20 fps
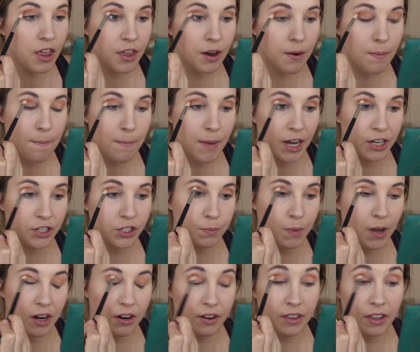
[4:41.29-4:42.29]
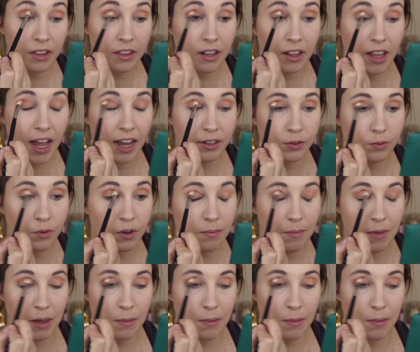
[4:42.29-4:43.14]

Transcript: They're much better than the last one.